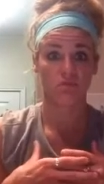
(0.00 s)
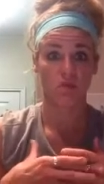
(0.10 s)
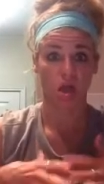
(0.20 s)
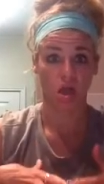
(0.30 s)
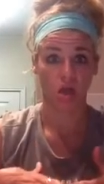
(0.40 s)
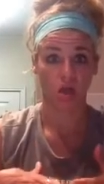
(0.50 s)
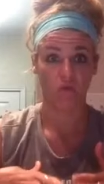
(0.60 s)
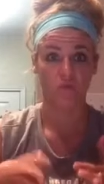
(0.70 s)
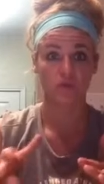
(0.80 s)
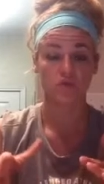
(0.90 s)
bleh,
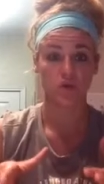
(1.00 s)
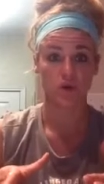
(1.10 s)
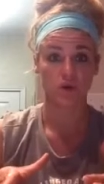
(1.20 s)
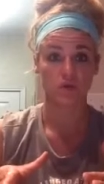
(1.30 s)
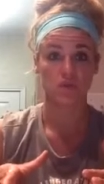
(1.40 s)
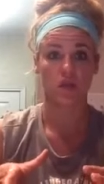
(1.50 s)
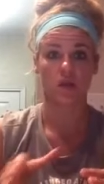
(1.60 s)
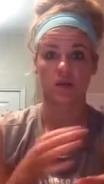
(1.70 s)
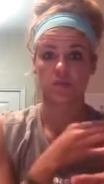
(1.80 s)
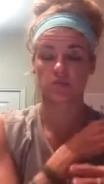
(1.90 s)
and feels gross,
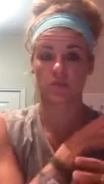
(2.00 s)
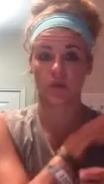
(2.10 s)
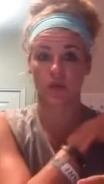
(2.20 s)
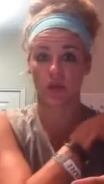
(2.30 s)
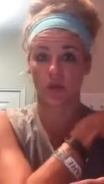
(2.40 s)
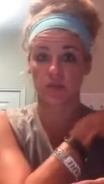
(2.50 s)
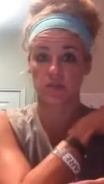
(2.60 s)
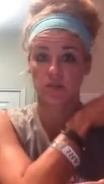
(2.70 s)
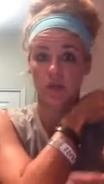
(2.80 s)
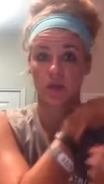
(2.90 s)
and it just really needs
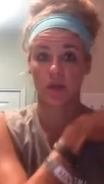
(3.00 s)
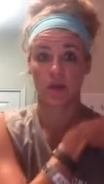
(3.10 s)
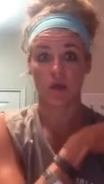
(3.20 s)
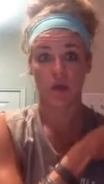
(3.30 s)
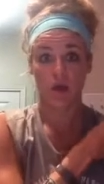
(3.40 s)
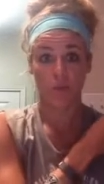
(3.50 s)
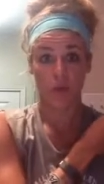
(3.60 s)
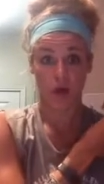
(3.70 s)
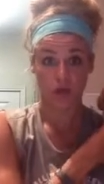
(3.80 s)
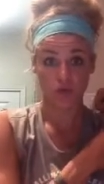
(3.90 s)
to get
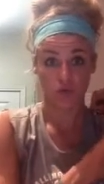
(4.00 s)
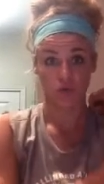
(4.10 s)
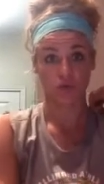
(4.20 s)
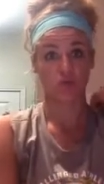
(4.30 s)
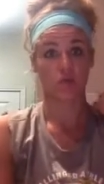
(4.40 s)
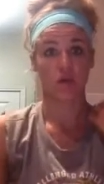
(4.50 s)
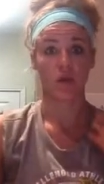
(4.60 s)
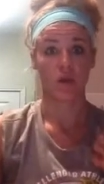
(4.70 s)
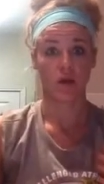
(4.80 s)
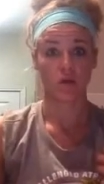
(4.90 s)
my endorphins going.